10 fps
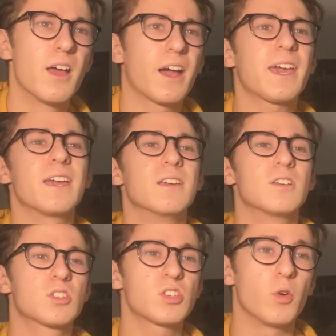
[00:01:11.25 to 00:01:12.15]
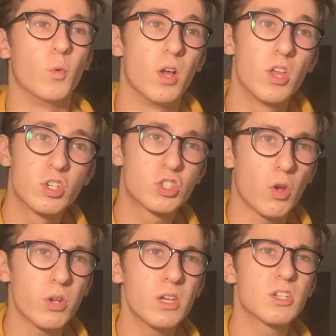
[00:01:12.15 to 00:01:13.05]
Okay, so,
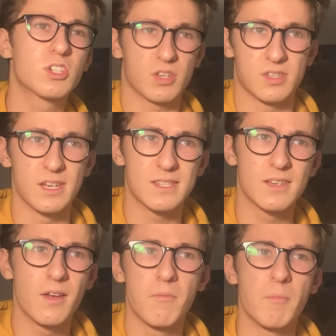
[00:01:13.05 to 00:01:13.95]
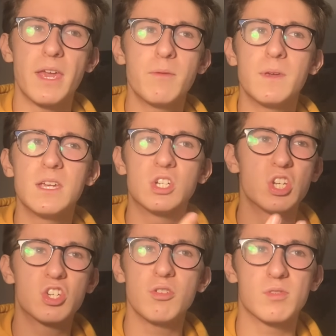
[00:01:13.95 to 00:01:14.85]
Donna does it. Maybe she
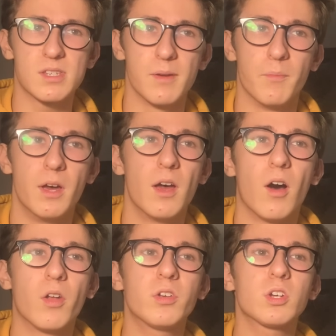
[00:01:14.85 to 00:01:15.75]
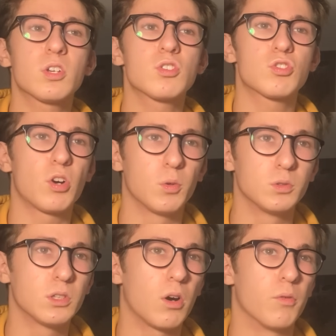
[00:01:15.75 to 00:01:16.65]
shoots him under
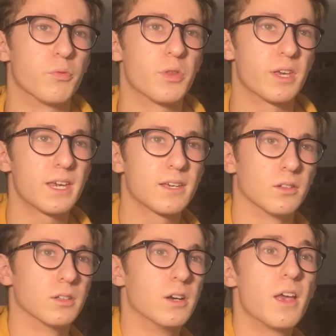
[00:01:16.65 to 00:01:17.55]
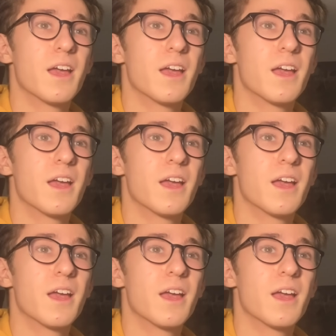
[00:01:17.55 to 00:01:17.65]
control of the Giggle.